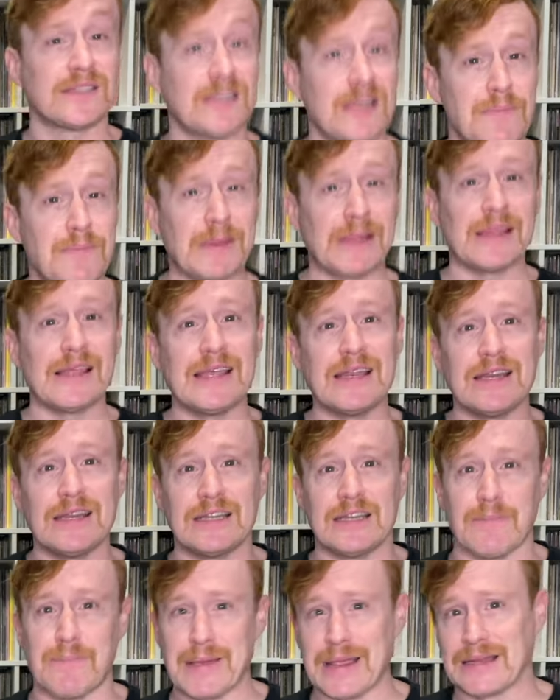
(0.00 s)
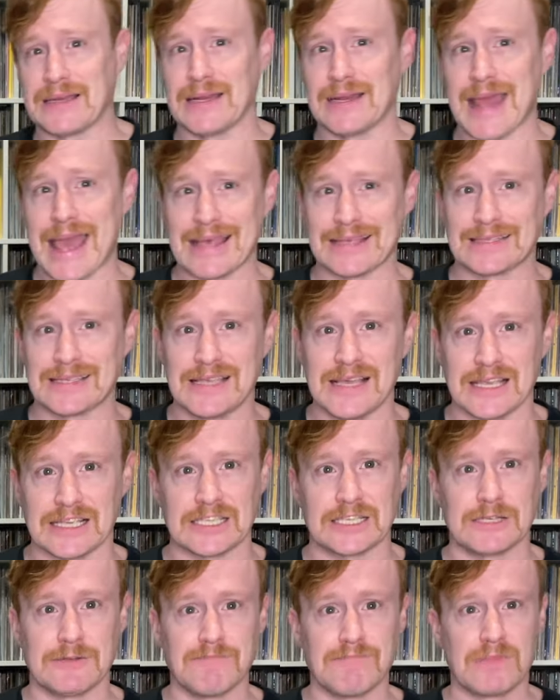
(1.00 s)
typically depicted as
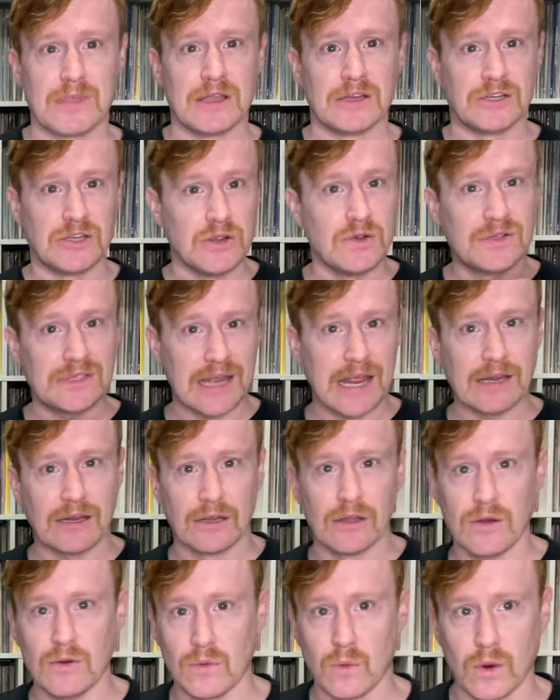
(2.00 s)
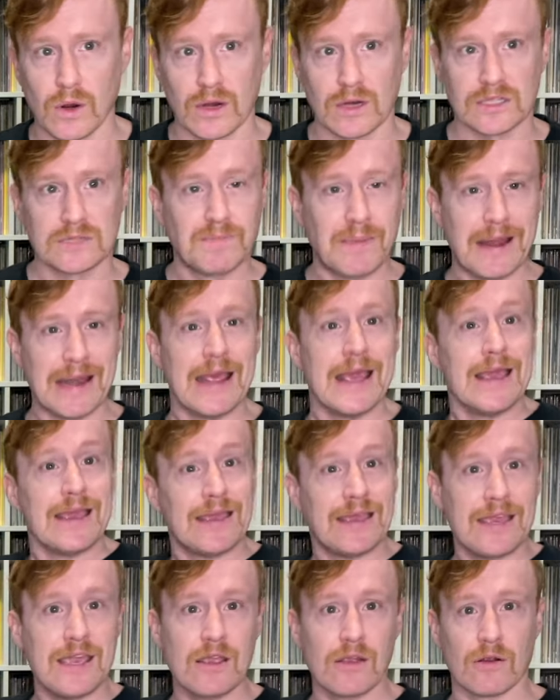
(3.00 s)
this, two standalone words, but
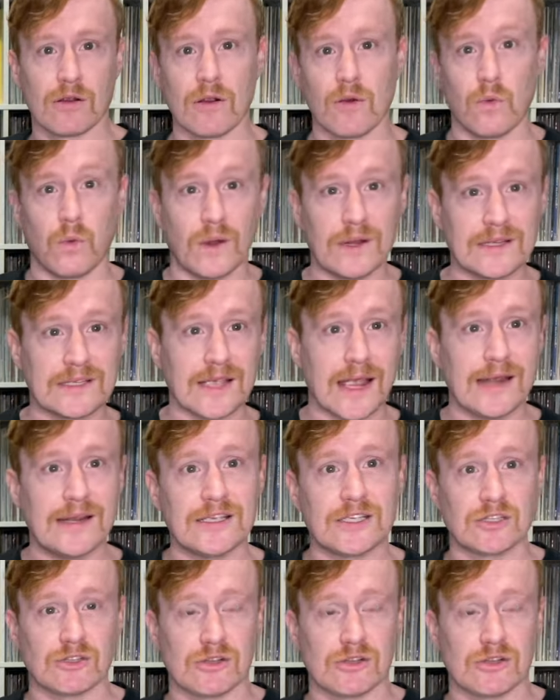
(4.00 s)
here one side is